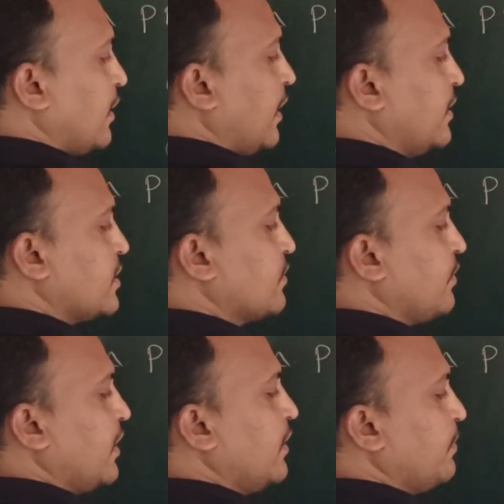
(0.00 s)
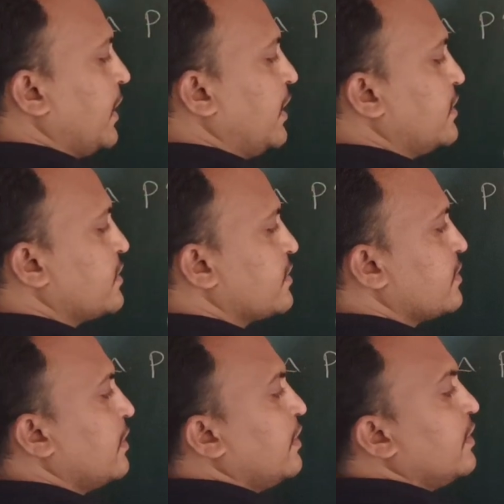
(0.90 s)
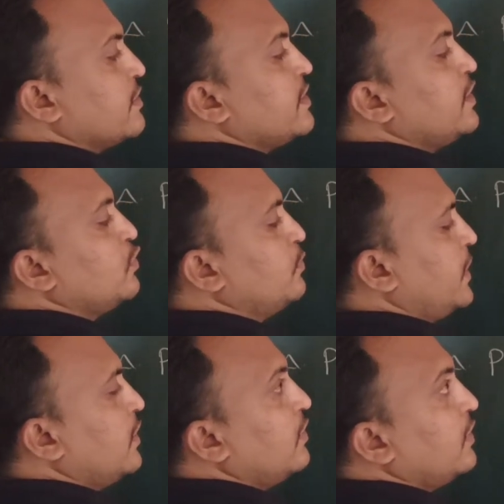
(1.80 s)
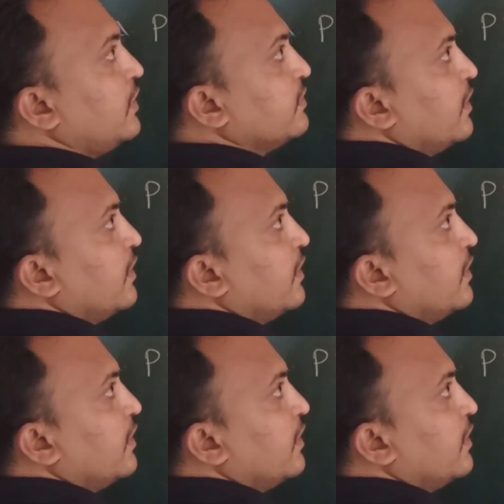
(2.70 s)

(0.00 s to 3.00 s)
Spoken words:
K square plus C2B is